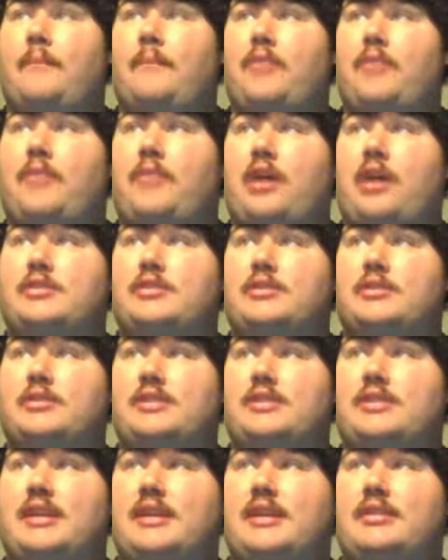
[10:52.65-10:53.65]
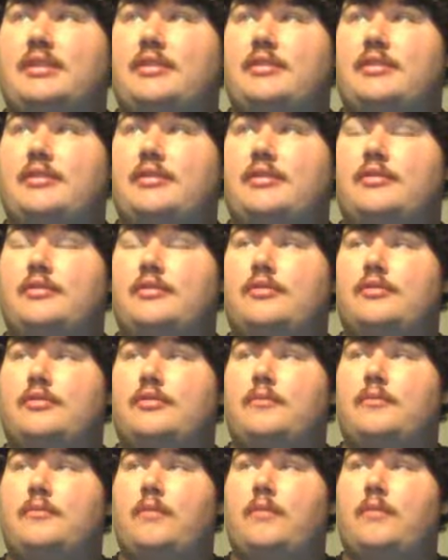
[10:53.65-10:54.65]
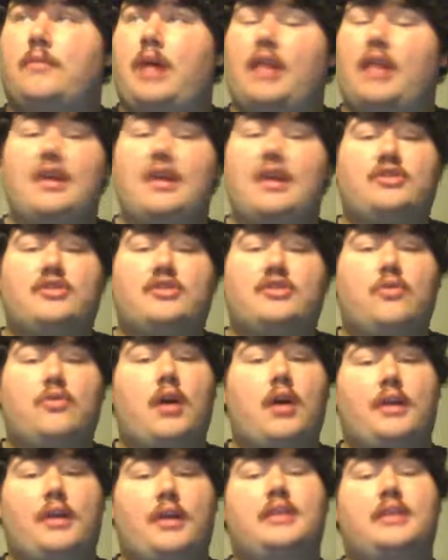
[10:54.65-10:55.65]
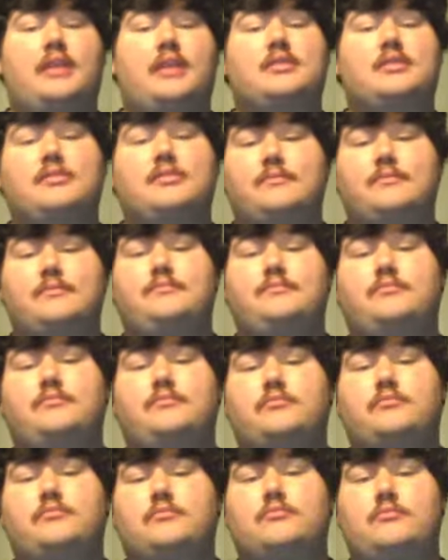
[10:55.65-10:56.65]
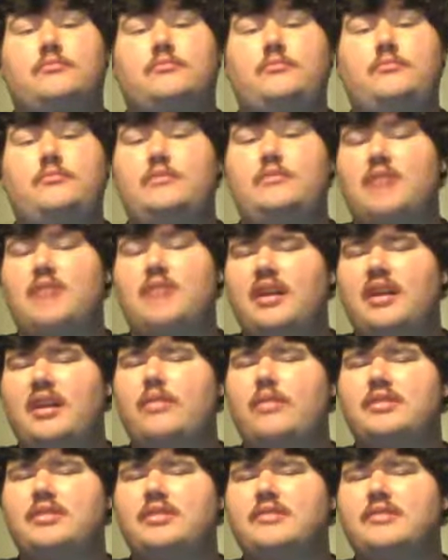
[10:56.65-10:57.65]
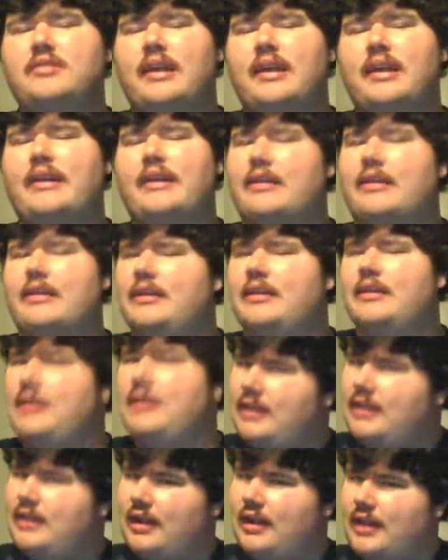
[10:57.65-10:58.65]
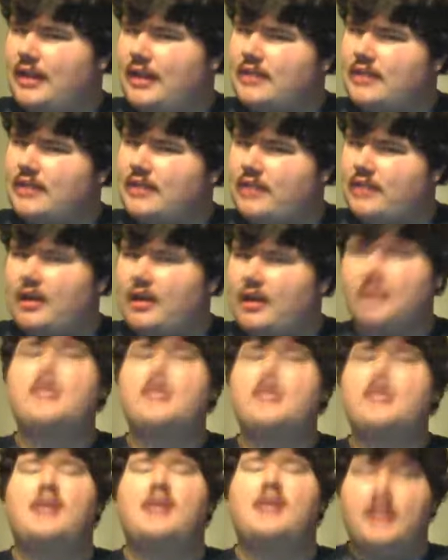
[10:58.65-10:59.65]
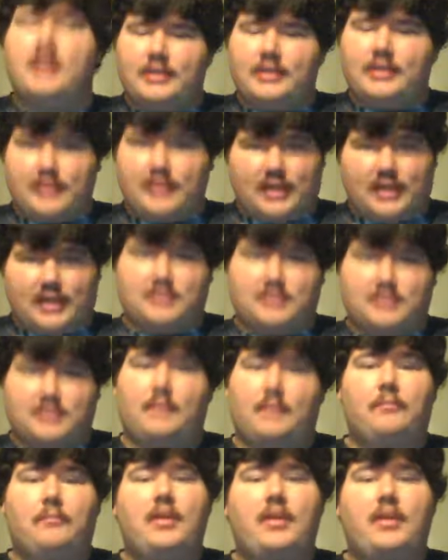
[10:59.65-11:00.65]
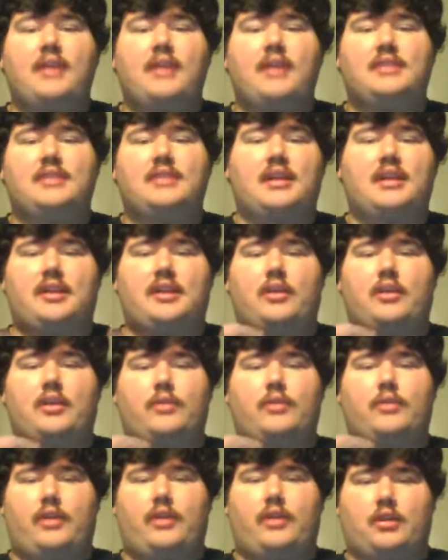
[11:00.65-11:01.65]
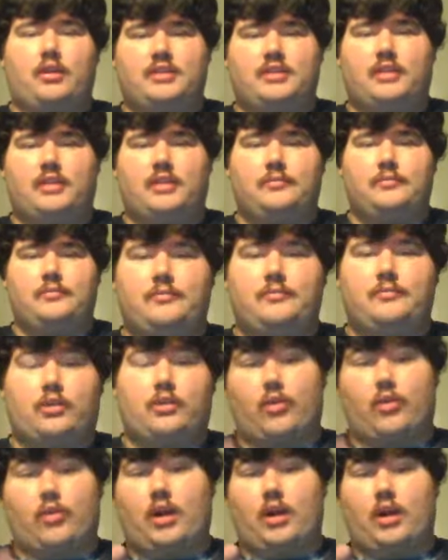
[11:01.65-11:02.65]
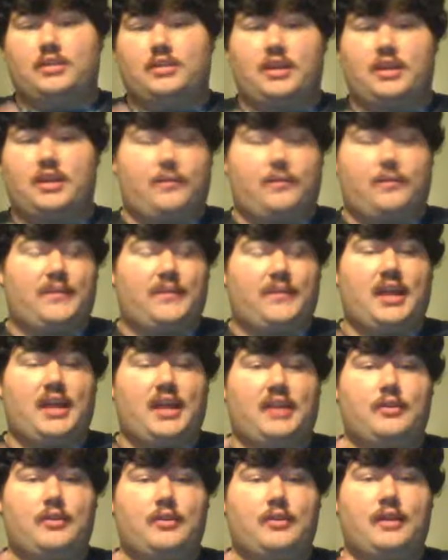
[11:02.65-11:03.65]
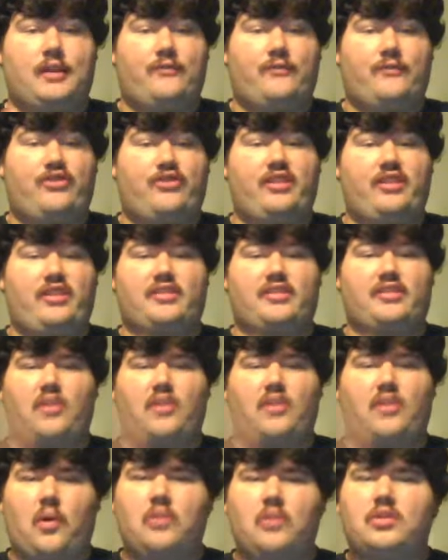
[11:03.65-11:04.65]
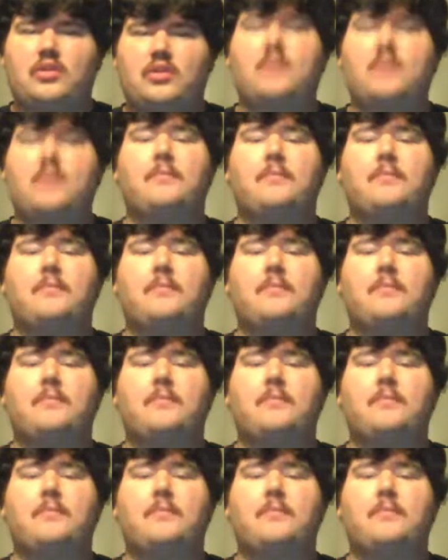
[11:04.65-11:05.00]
Also stick to electronics. I know what you're thinking. Electronics, yes. Say like you go to a yard sale, garage sale, and you see this older